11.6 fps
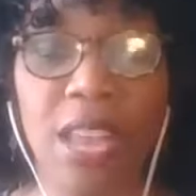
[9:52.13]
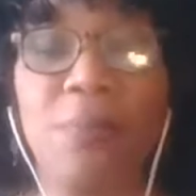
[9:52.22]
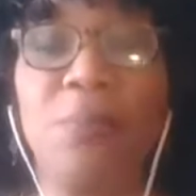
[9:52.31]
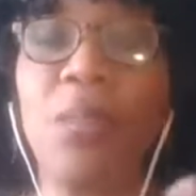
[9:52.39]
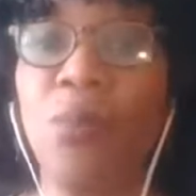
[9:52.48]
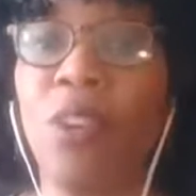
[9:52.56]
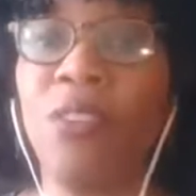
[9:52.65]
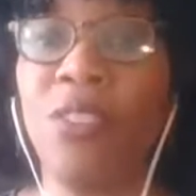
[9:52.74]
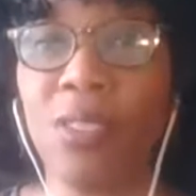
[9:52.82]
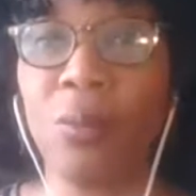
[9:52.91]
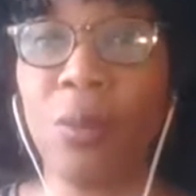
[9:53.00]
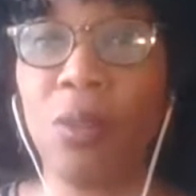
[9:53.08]
and be more
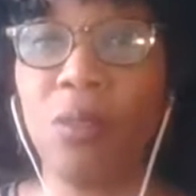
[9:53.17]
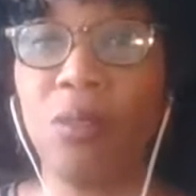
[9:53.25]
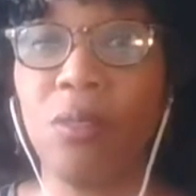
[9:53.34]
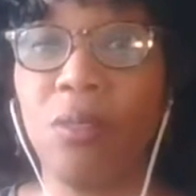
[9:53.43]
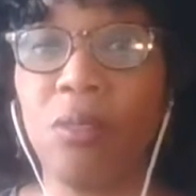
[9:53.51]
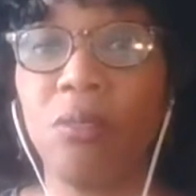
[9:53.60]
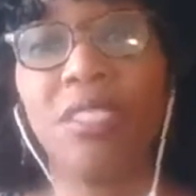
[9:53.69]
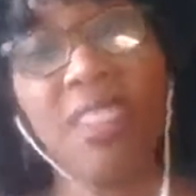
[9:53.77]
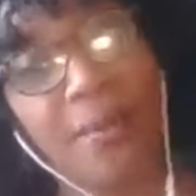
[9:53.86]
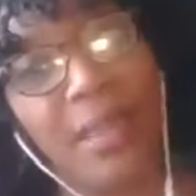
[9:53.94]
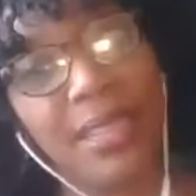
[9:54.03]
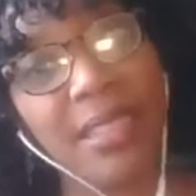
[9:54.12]
visible. Does
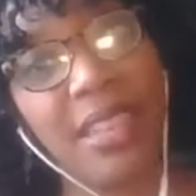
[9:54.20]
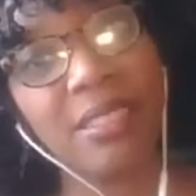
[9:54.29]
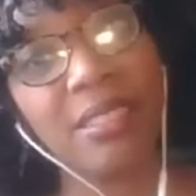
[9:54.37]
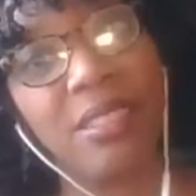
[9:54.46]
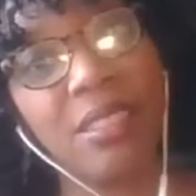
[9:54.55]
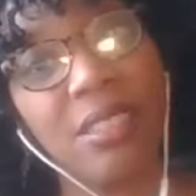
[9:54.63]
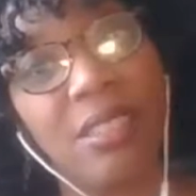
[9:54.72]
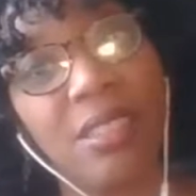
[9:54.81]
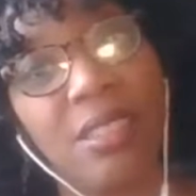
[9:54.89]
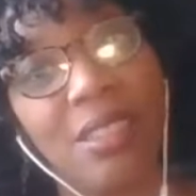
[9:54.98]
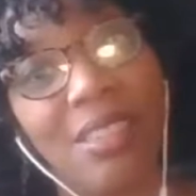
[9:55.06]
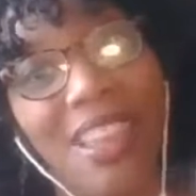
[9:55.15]
that make
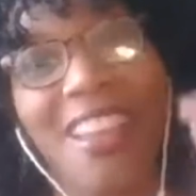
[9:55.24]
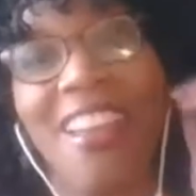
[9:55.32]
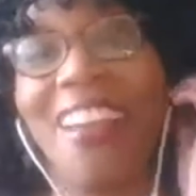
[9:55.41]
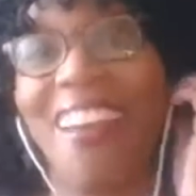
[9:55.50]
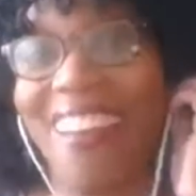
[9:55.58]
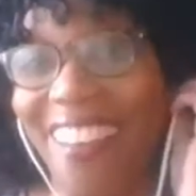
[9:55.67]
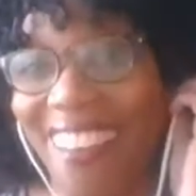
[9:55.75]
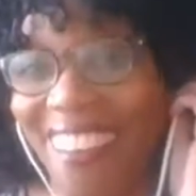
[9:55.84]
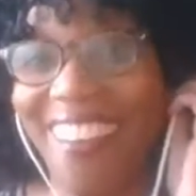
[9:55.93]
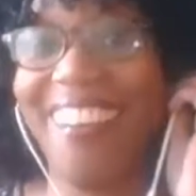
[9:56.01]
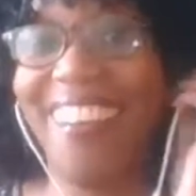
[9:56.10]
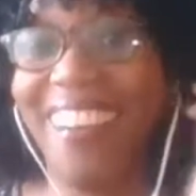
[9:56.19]

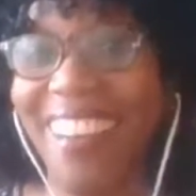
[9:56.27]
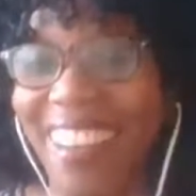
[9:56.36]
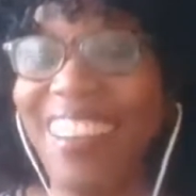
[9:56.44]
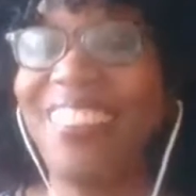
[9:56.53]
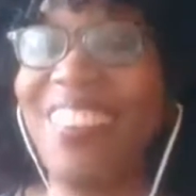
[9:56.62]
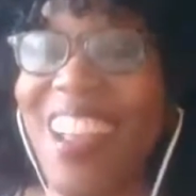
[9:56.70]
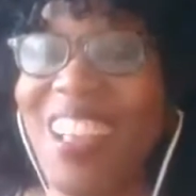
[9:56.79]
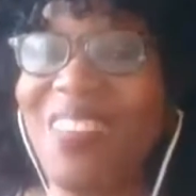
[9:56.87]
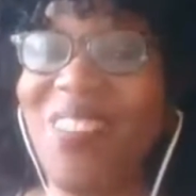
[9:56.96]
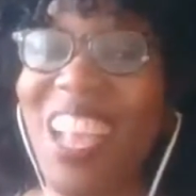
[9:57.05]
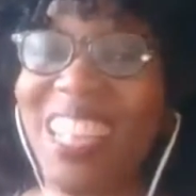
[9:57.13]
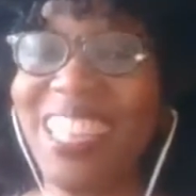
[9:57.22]
sense? Right,
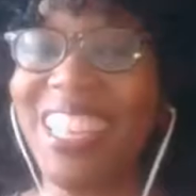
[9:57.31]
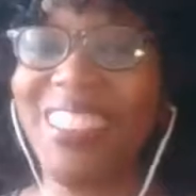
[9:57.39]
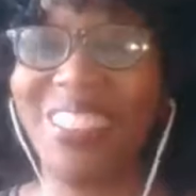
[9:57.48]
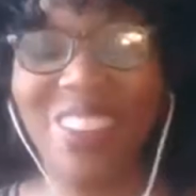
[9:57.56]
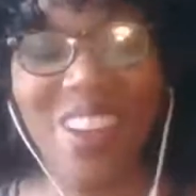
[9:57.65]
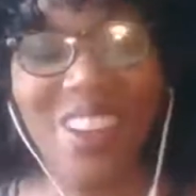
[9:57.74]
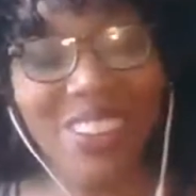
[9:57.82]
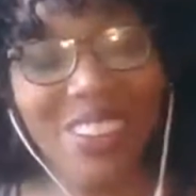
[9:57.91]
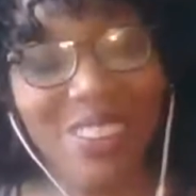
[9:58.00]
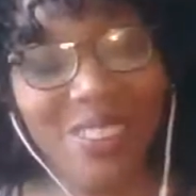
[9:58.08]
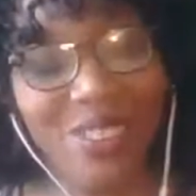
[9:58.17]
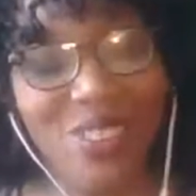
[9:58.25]
my skin's darker,
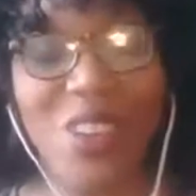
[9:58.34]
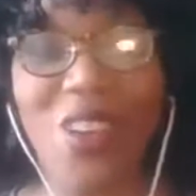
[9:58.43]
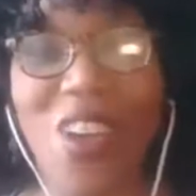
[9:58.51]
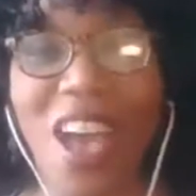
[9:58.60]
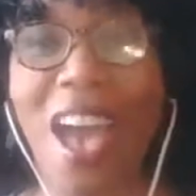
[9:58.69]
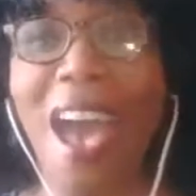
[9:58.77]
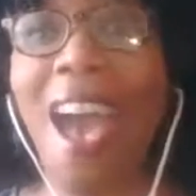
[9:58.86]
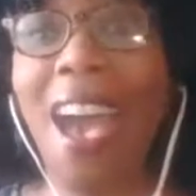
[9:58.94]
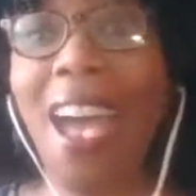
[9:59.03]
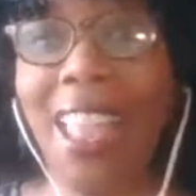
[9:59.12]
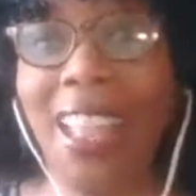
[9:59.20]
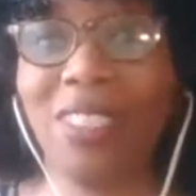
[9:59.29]
so
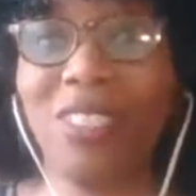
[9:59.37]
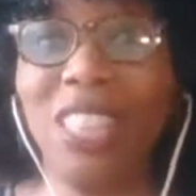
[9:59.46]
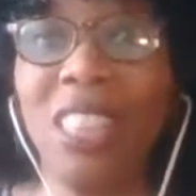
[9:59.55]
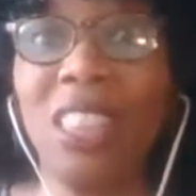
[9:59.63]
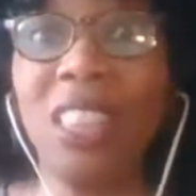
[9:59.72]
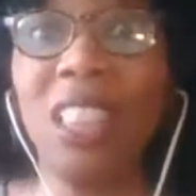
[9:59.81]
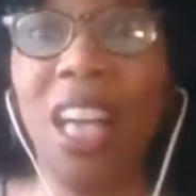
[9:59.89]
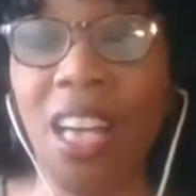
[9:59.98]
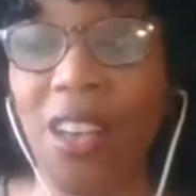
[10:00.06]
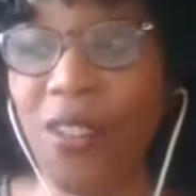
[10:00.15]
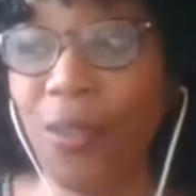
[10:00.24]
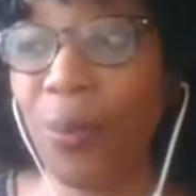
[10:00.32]
I actually
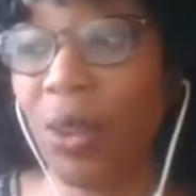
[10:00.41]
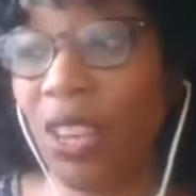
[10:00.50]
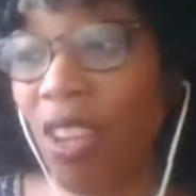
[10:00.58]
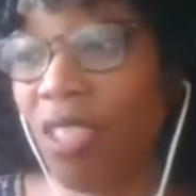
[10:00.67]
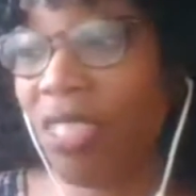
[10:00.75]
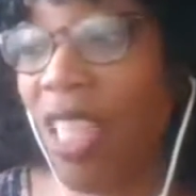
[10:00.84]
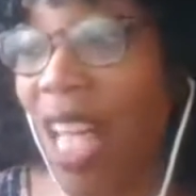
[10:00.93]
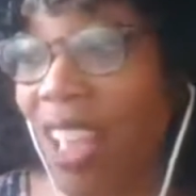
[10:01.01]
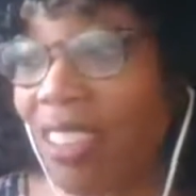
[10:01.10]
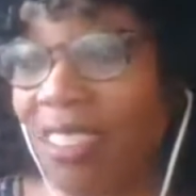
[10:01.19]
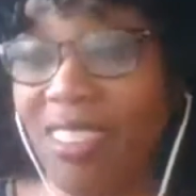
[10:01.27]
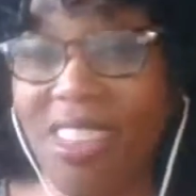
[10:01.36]
love putting on
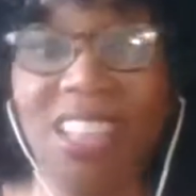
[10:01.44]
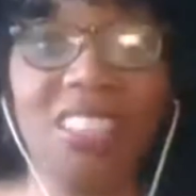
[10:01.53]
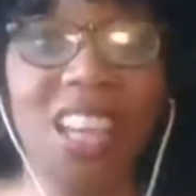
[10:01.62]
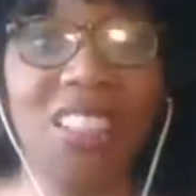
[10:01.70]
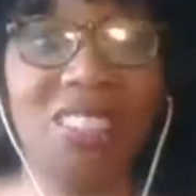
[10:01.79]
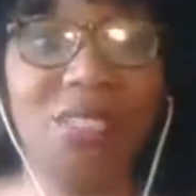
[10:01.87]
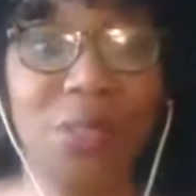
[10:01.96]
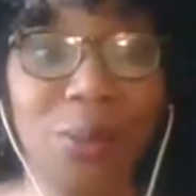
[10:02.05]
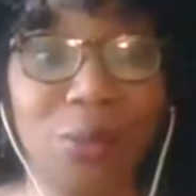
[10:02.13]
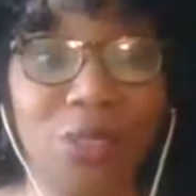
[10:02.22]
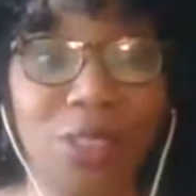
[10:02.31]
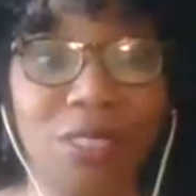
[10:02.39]
lots and lots of
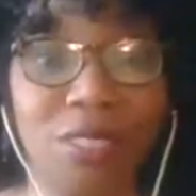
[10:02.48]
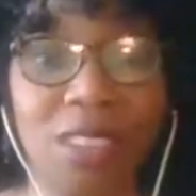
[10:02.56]
lotion